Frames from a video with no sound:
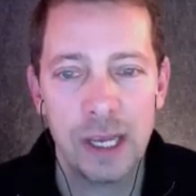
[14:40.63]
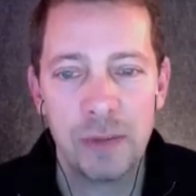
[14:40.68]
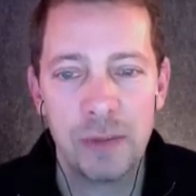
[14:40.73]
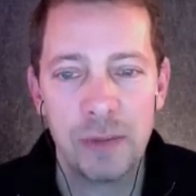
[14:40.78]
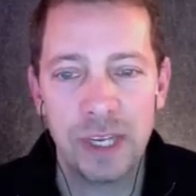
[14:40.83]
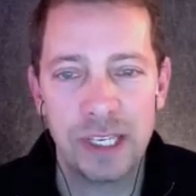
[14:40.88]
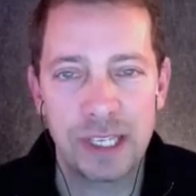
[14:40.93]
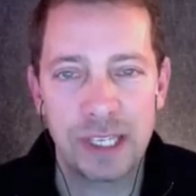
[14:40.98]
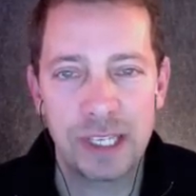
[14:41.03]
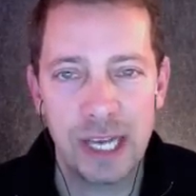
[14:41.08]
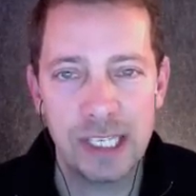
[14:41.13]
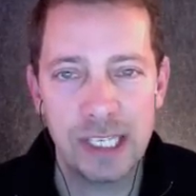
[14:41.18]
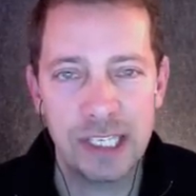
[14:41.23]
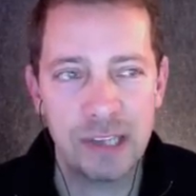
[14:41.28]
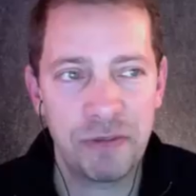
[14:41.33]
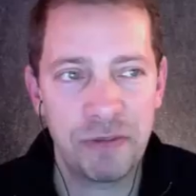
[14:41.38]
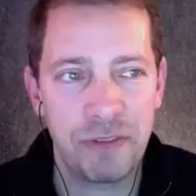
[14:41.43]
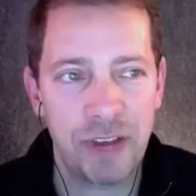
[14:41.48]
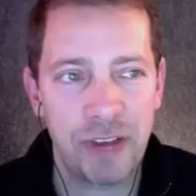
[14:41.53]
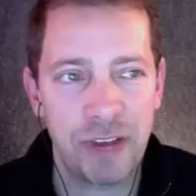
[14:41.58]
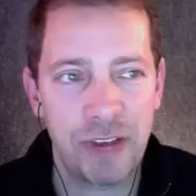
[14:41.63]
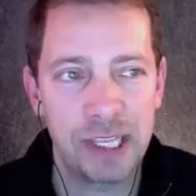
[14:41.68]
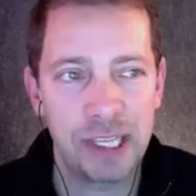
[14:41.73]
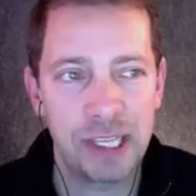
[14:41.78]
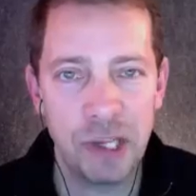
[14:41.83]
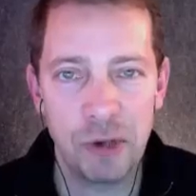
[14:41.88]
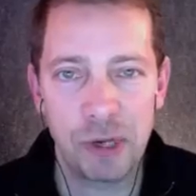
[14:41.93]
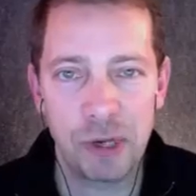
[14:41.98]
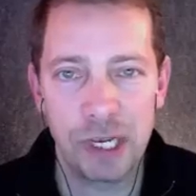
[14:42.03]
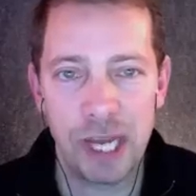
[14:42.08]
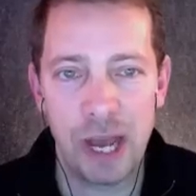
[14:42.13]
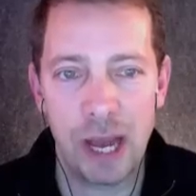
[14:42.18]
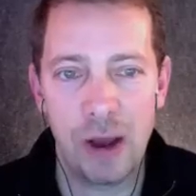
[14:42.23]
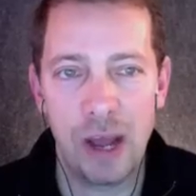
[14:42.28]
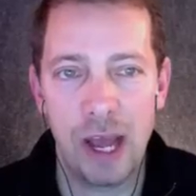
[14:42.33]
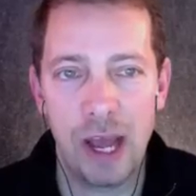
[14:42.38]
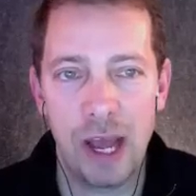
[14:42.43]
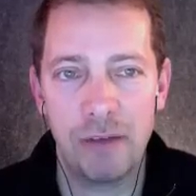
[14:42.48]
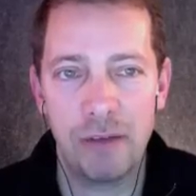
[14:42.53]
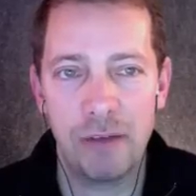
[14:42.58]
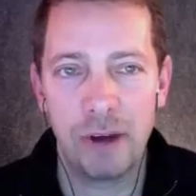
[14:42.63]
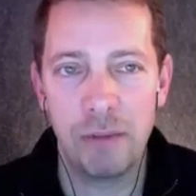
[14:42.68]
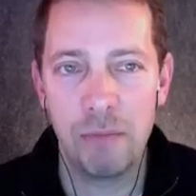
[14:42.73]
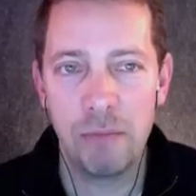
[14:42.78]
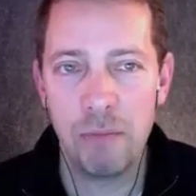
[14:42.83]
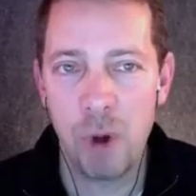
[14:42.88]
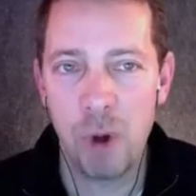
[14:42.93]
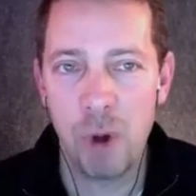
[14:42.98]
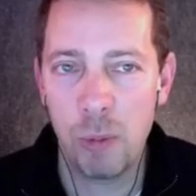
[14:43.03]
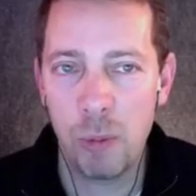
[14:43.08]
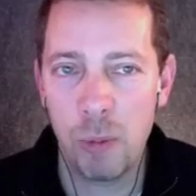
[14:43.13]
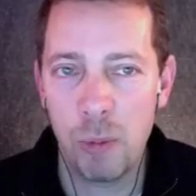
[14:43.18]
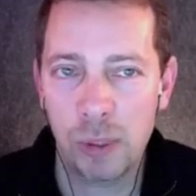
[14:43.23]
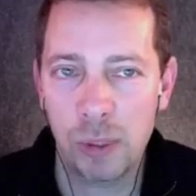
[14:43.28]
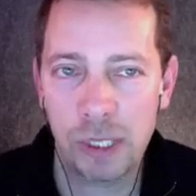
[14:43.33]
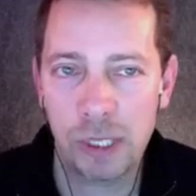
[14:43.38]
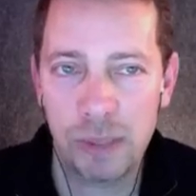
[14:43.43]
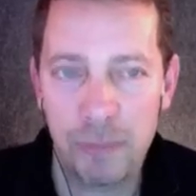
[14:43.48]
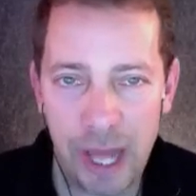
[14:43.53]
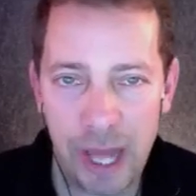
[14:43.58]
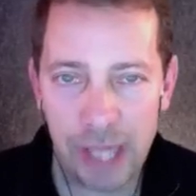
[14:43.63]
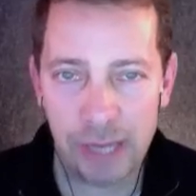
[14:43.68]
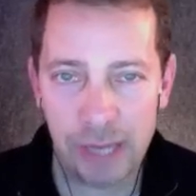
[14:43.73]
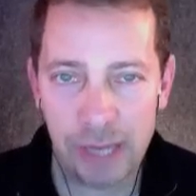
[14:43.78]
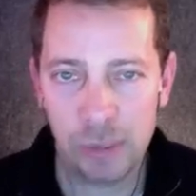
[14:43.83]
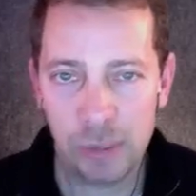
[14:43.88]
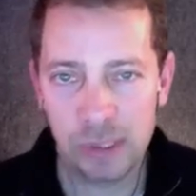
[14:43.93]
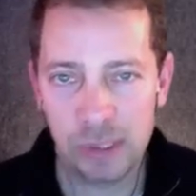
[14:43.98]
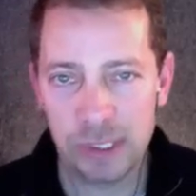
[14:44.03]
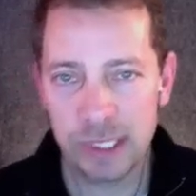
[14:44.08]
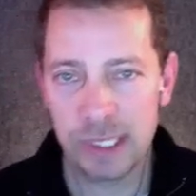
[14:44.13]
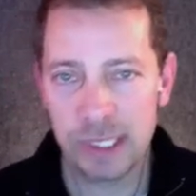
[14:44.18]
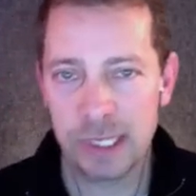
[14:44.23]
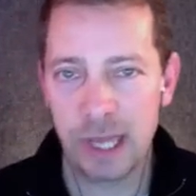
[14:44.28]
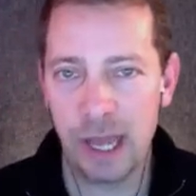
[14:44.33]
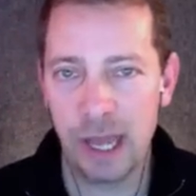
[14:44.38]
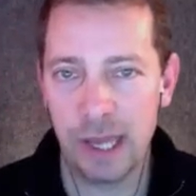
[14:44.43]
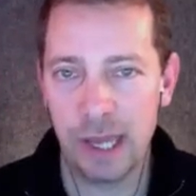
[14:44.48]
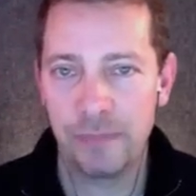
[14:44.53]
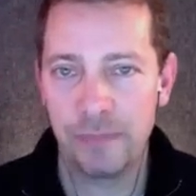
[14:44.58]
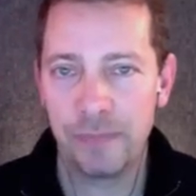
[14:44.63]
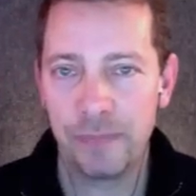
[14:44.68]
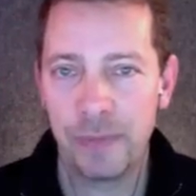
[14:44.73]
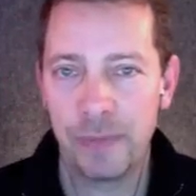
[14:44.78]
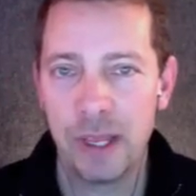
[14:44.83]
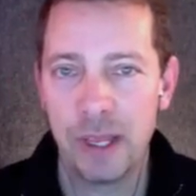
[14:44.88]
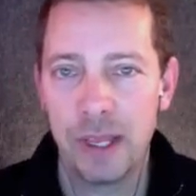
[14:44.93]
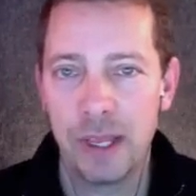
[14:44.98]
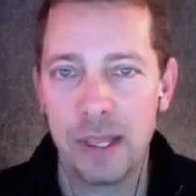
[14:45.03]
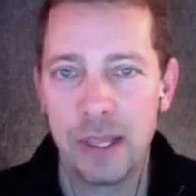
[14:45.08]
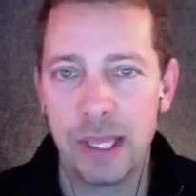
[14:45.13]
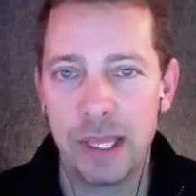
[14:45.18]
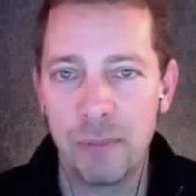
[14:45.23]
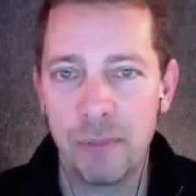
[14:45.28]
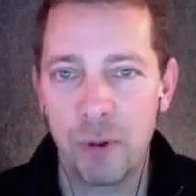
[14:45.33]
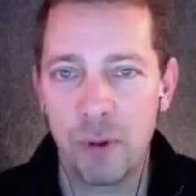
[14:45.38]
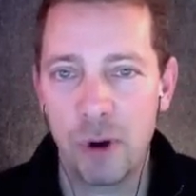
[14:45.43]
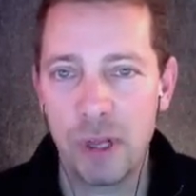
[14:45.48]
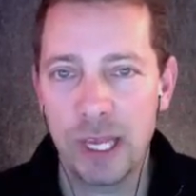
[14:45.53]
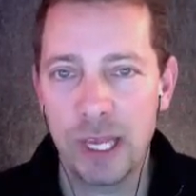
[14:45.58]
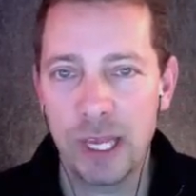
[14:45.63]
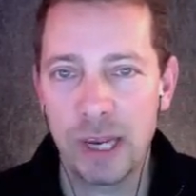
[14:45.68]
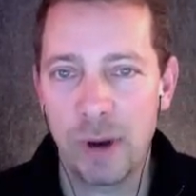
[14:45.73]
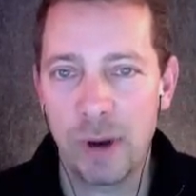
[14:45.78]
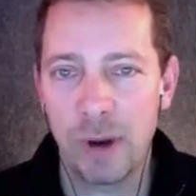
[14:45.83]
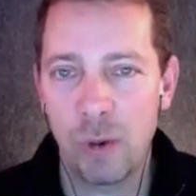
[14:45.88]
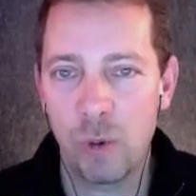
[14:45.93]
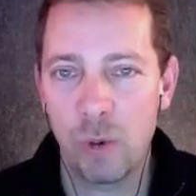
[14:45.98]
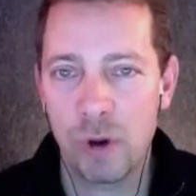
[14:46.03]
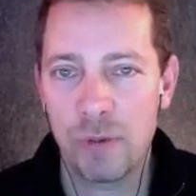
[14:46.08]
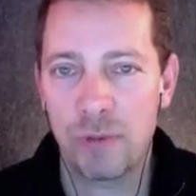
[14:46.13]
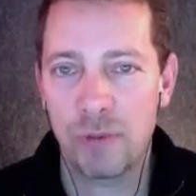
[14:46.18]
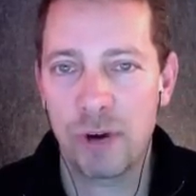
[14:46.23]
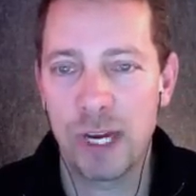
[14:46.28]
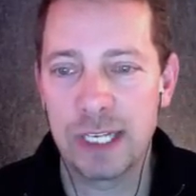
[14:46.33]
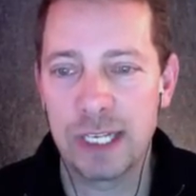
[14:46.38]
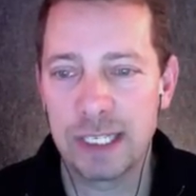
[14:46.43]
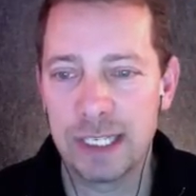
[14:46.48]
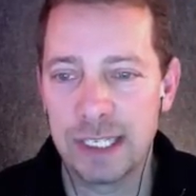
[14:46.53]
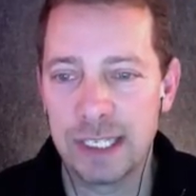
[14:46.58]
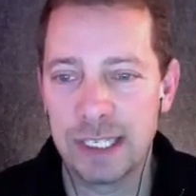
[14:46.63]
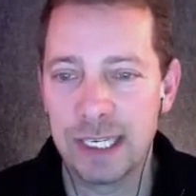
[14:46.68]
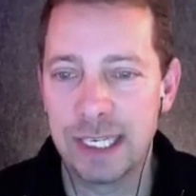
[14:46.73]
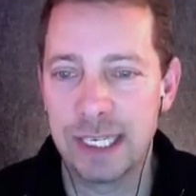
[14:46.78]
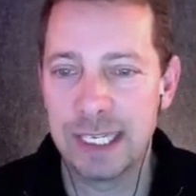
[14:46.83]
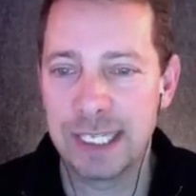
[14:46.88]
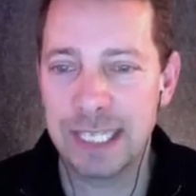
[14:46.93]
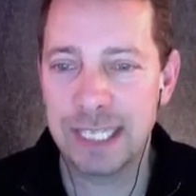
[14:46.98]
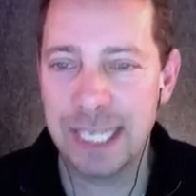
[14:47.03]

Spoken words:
Besides the fact that you can now have a mobile compatible design, the important thing about WordPress is that it's